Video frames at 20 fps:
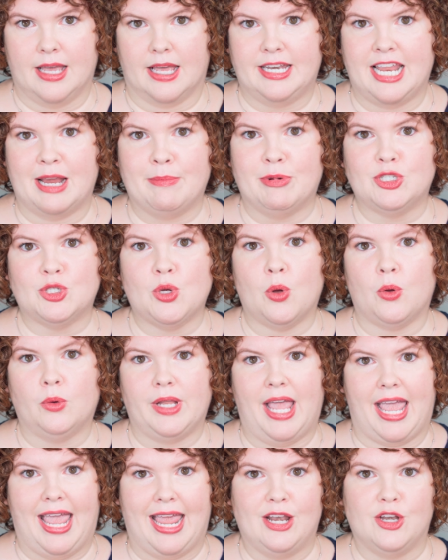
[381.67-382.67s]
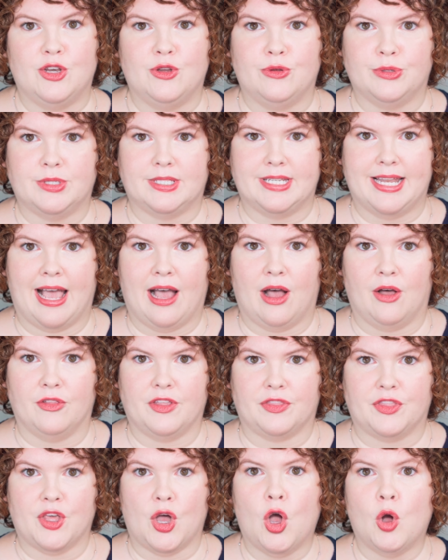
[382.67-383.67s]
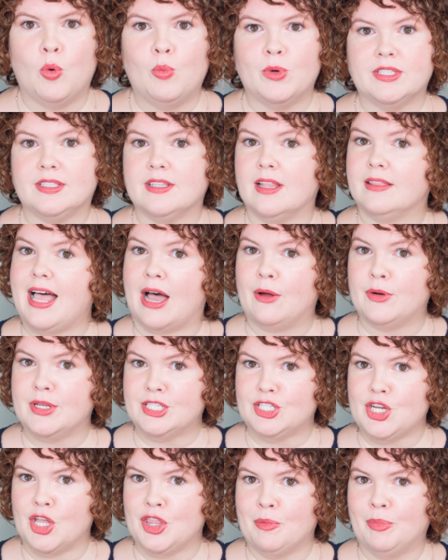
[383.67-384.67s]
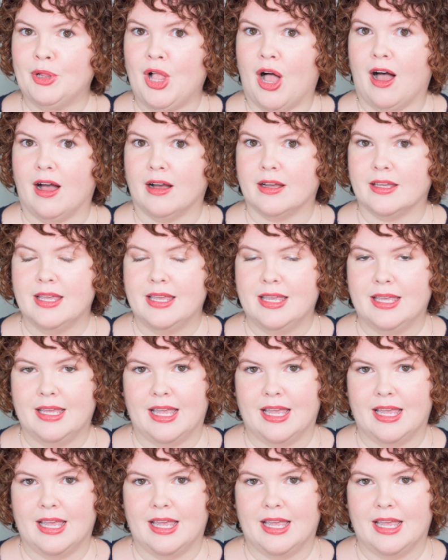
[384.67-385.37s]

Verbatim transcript: A neighbor told eight News Now that the home was the loudest on the block,